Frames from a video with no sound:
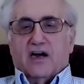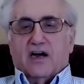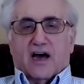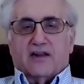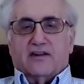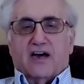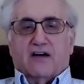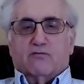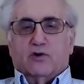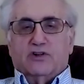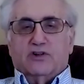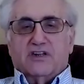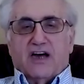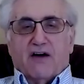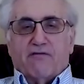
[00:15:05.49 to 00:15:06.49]
And they would
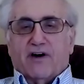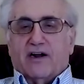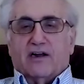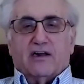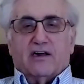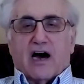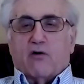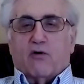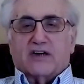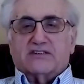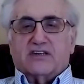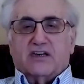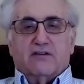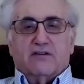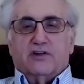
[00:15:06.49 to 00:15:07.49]
never allow
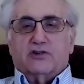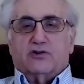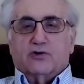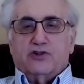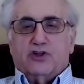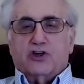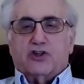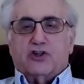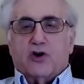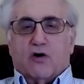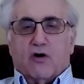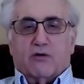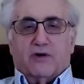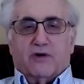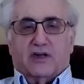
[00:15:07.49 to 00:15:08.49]
us even to
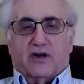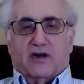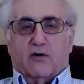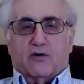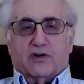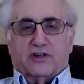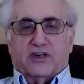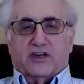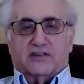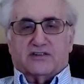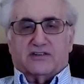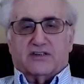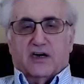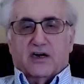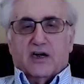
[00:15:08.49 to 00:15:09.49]
determine our needs,